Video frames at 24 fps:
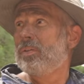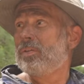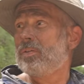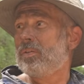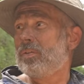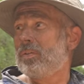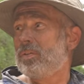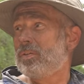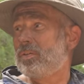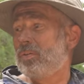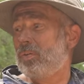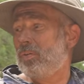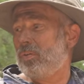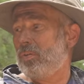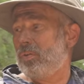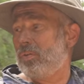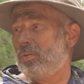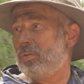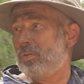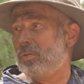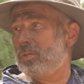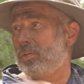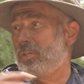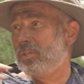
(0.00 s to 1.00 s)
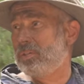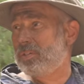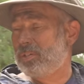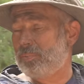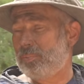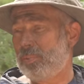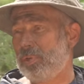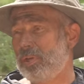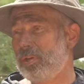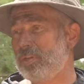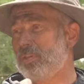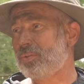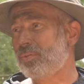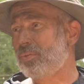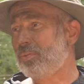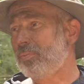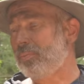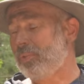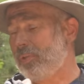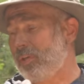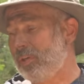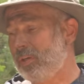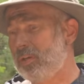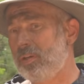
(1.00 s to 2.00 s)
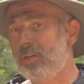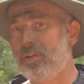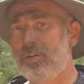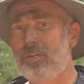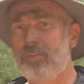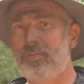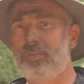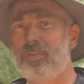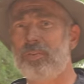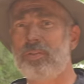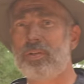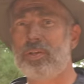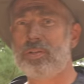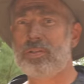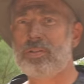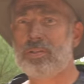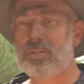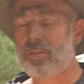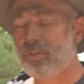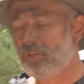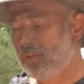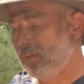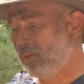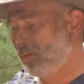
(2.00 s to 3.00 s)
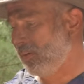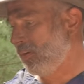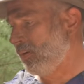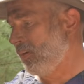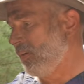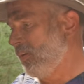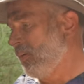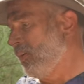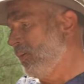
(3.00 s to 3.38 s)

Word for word: so this whole space will be fully insulated